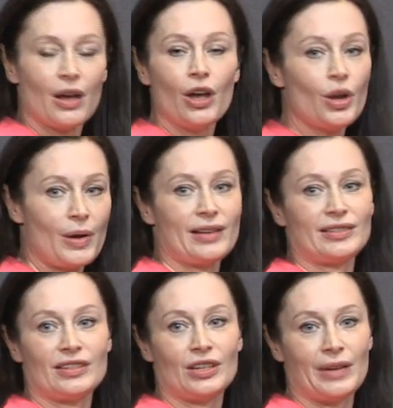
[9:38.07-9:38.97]
Who
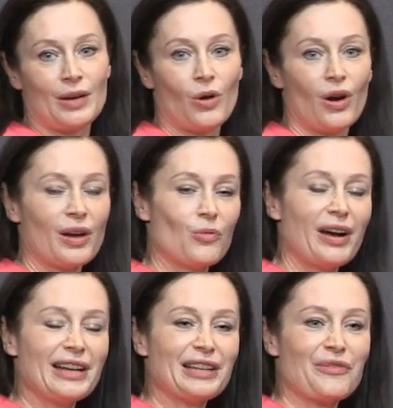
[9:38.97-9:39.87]
else is doing what? And
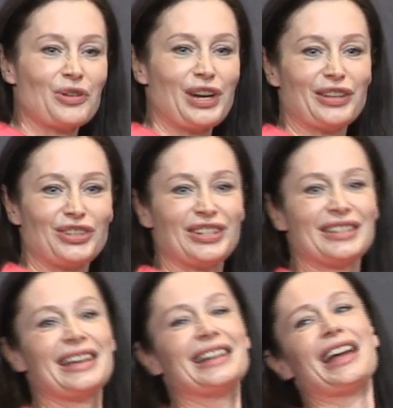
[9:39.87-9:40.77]
why is everyone else just
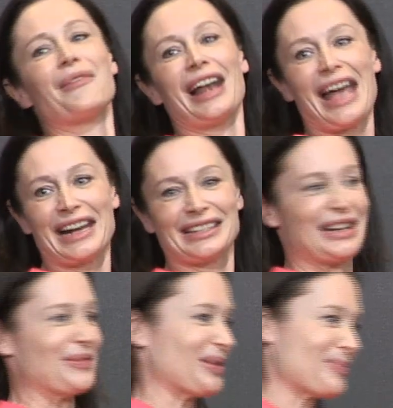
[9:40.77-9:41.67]
sitting there
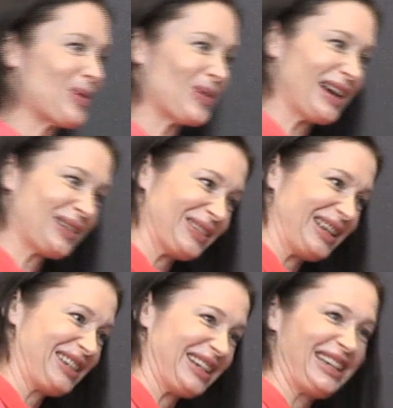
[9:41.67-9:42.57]
relaxing while the poor
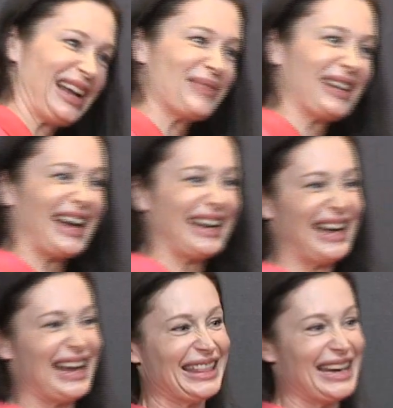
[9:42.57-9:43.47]
acquisition team are getting
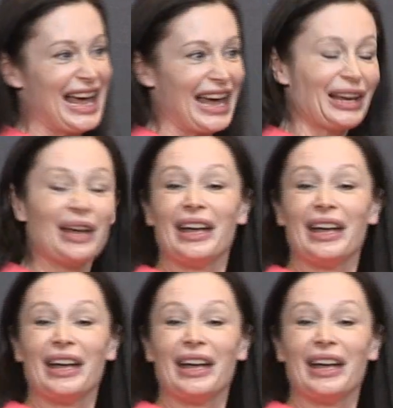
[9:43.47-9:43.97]
it in the neck?